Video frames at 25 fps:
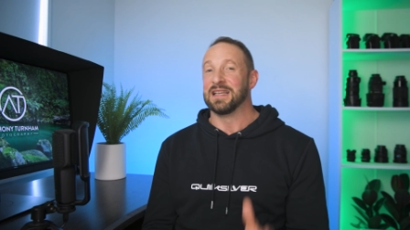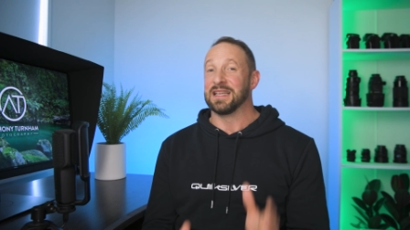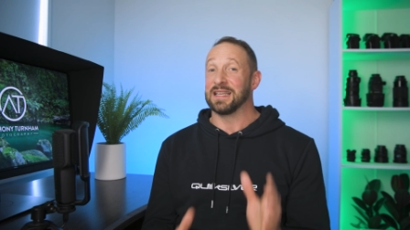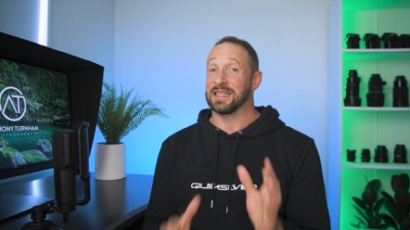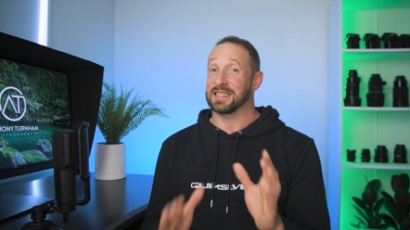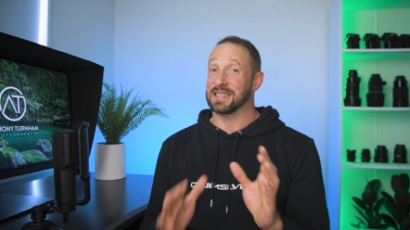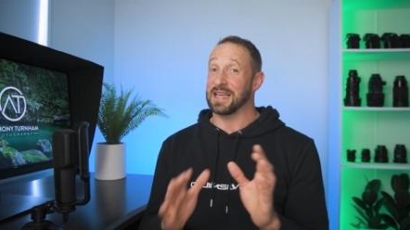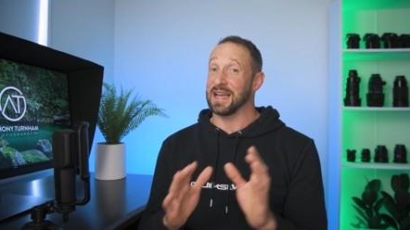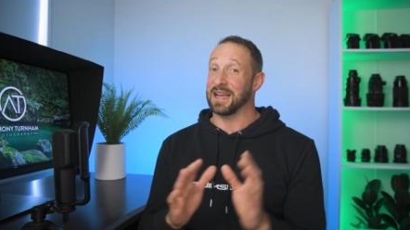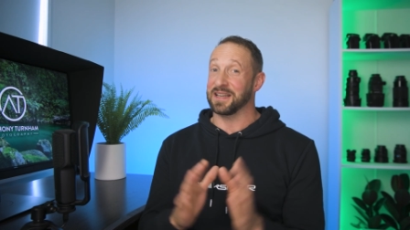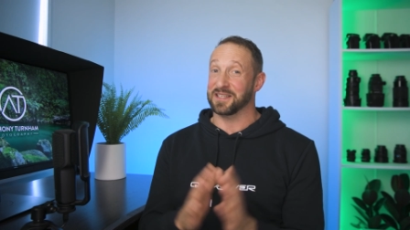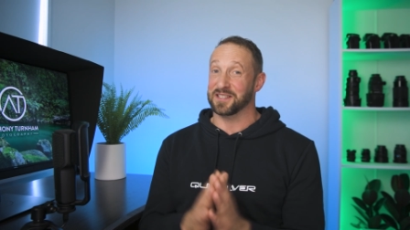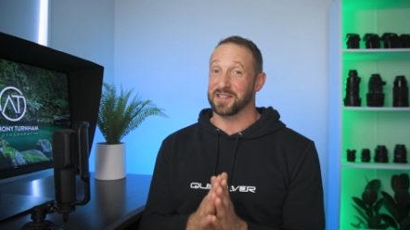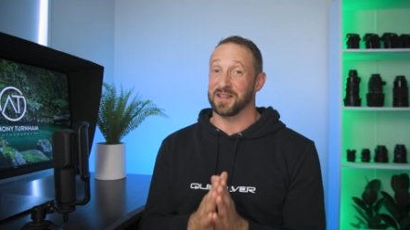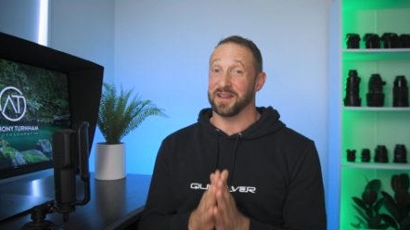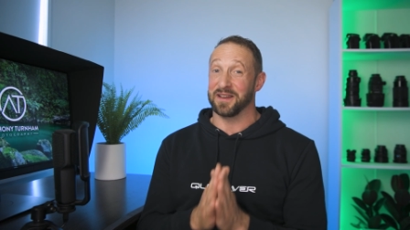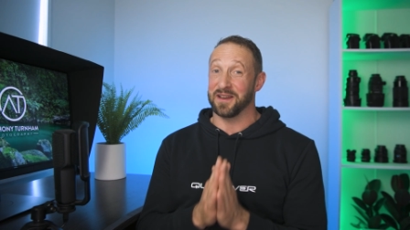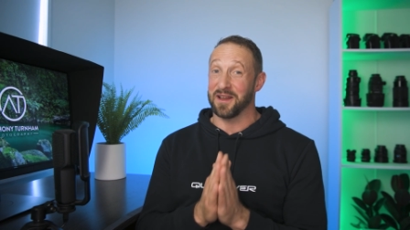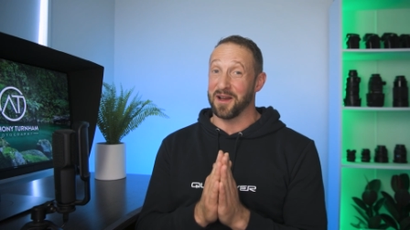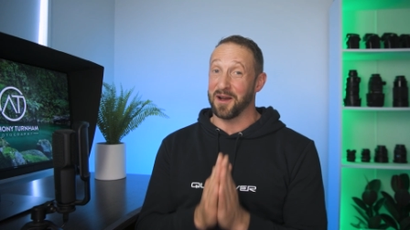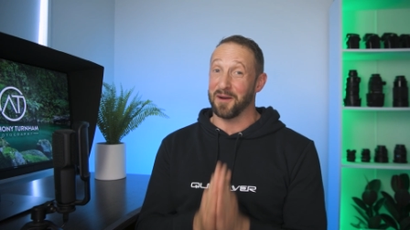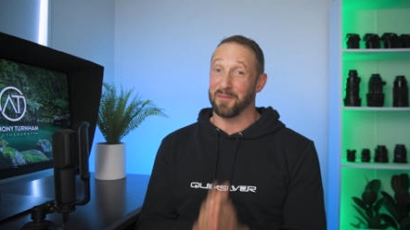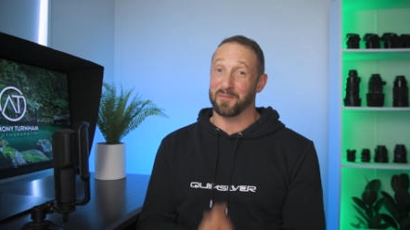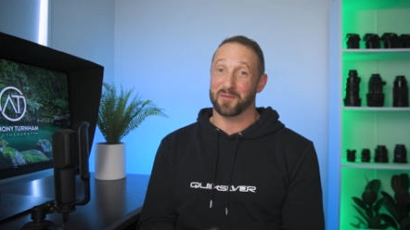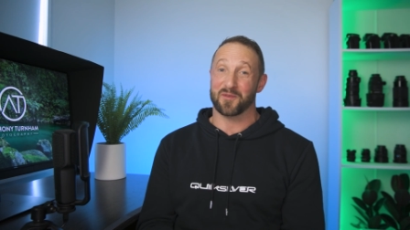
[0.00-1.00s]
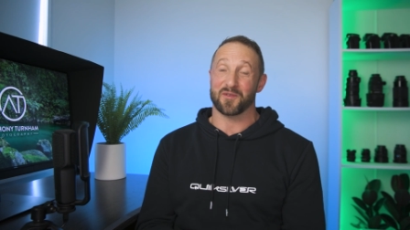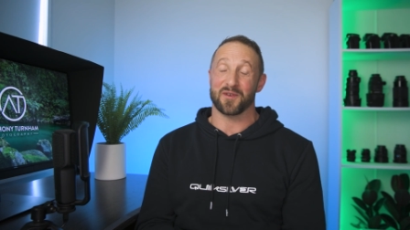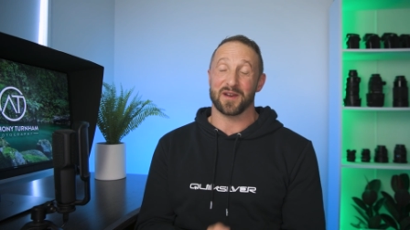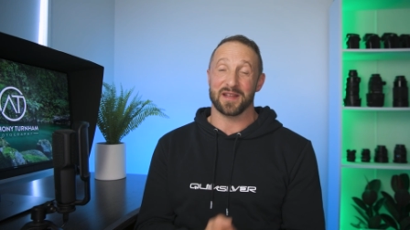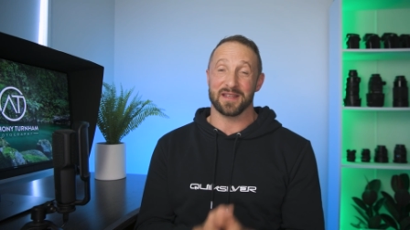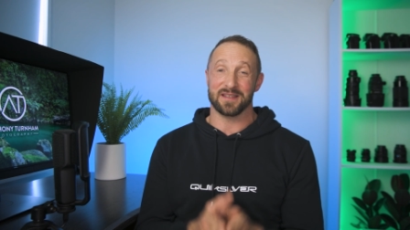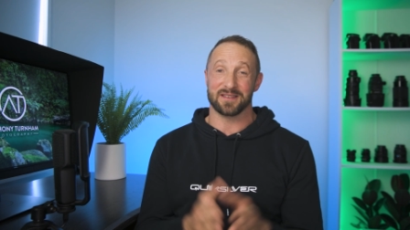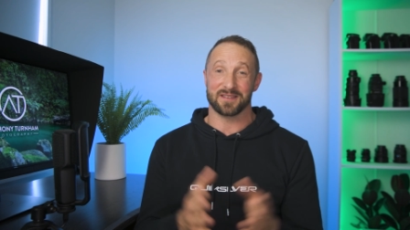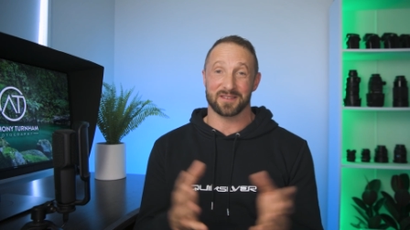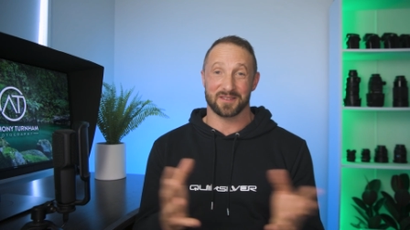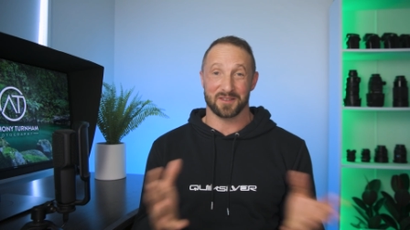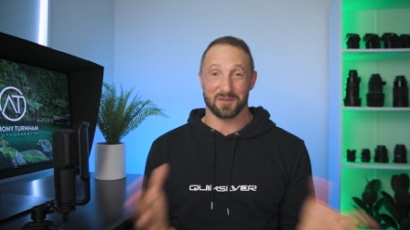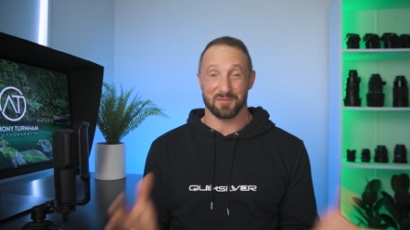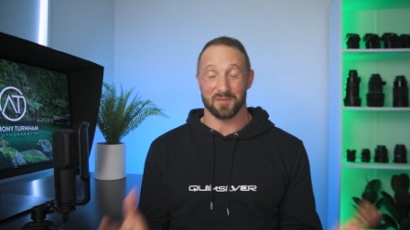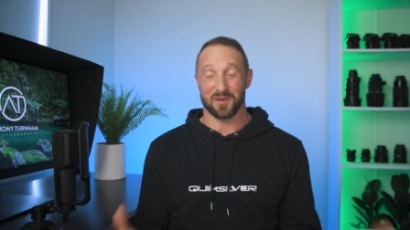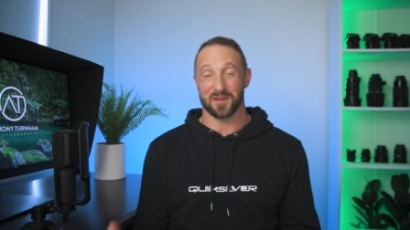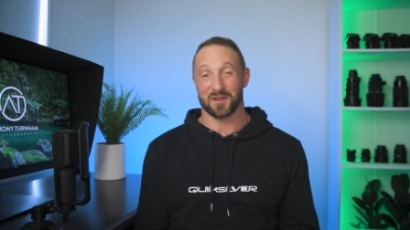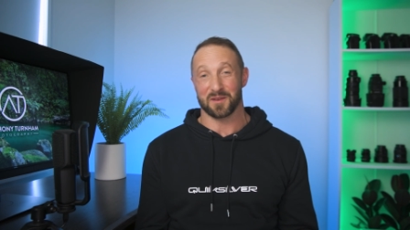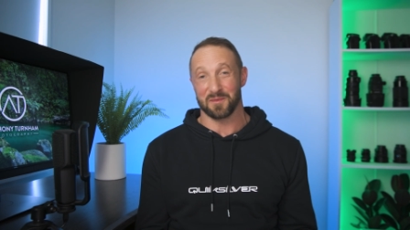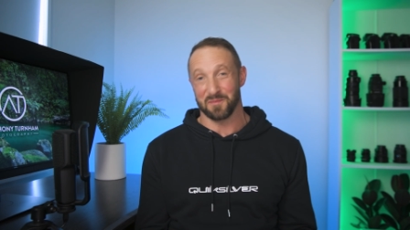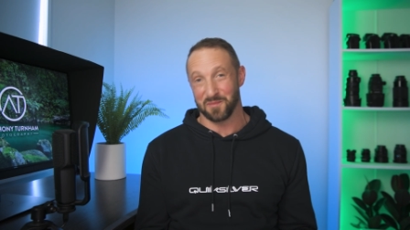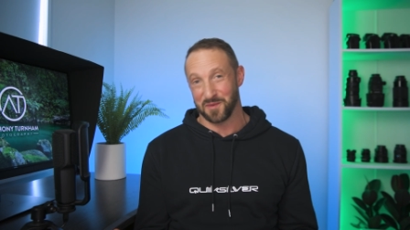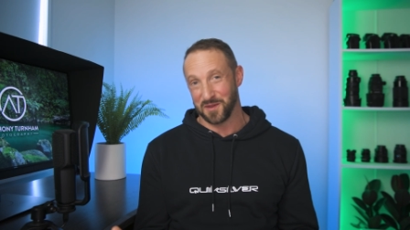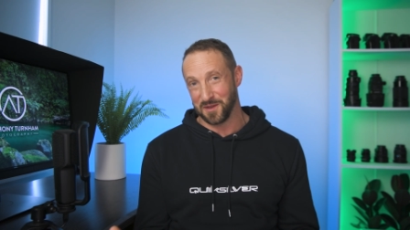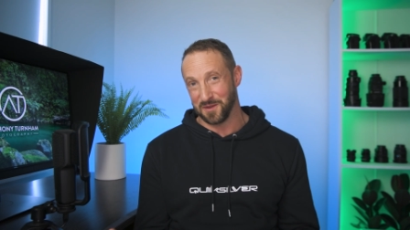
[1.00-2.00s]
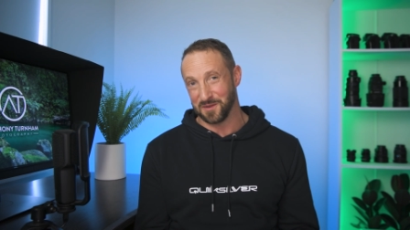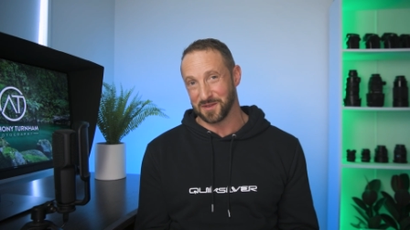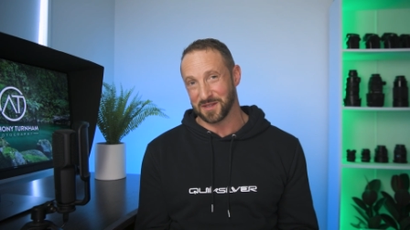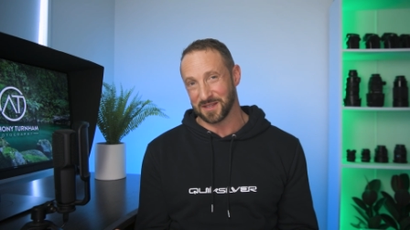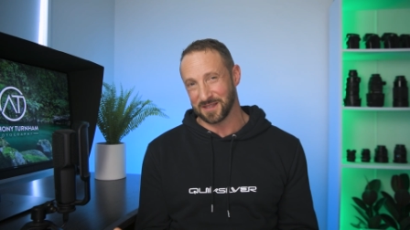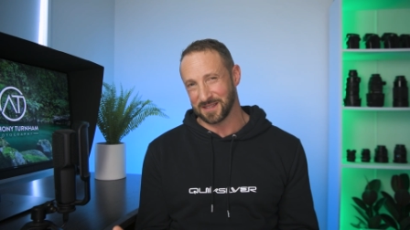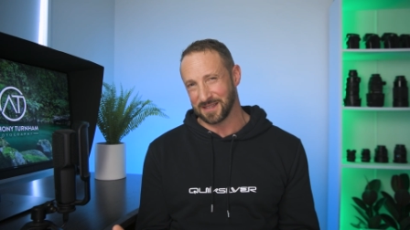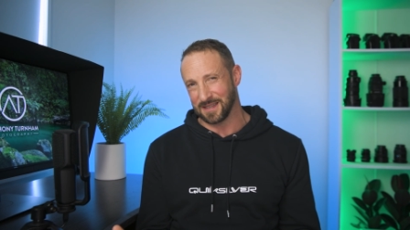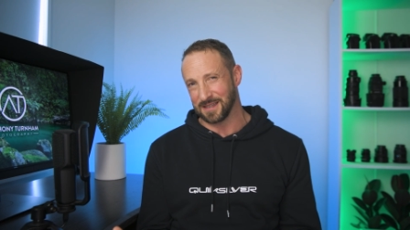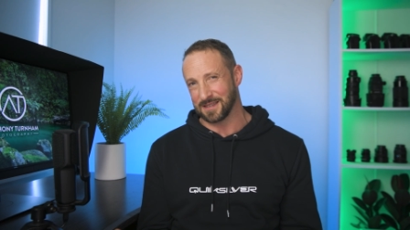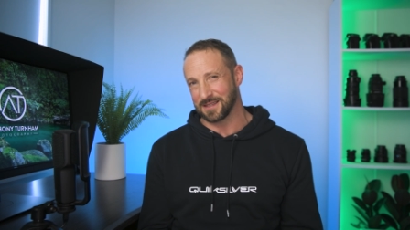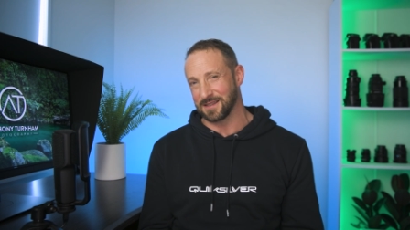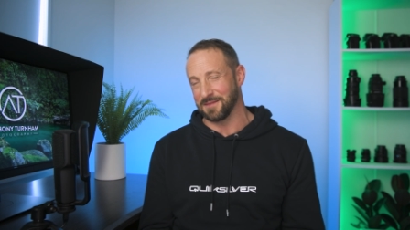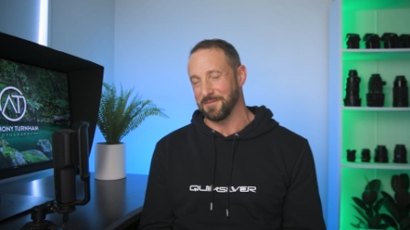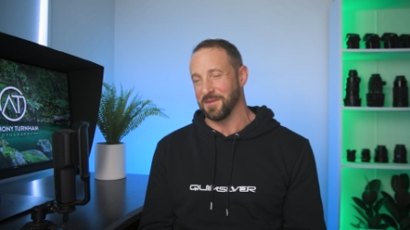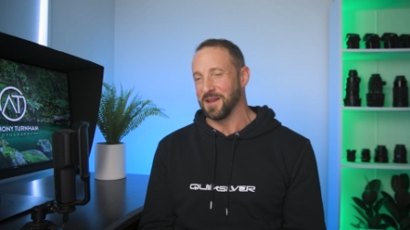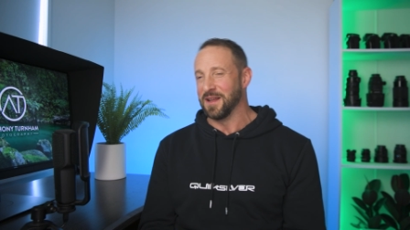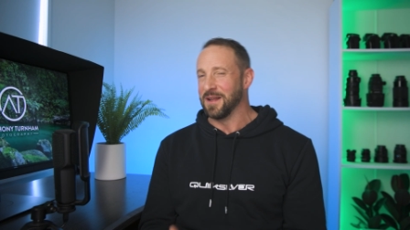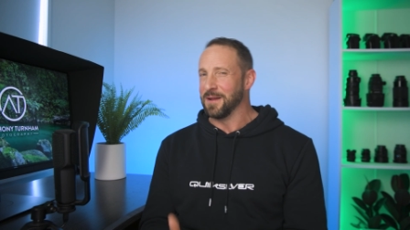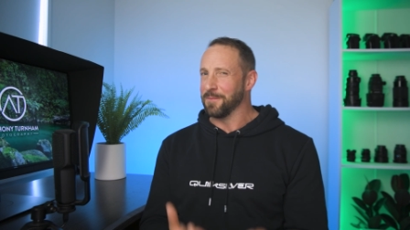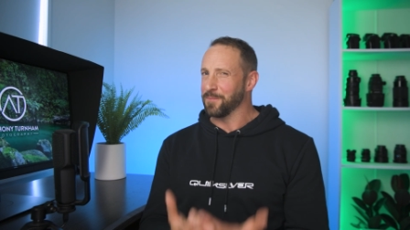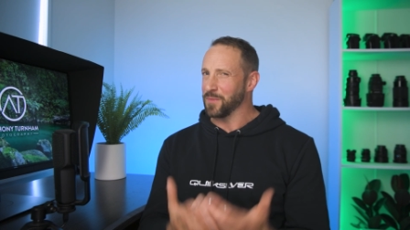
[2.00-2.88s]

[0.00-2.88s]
it's actually an upgrade to my computer system.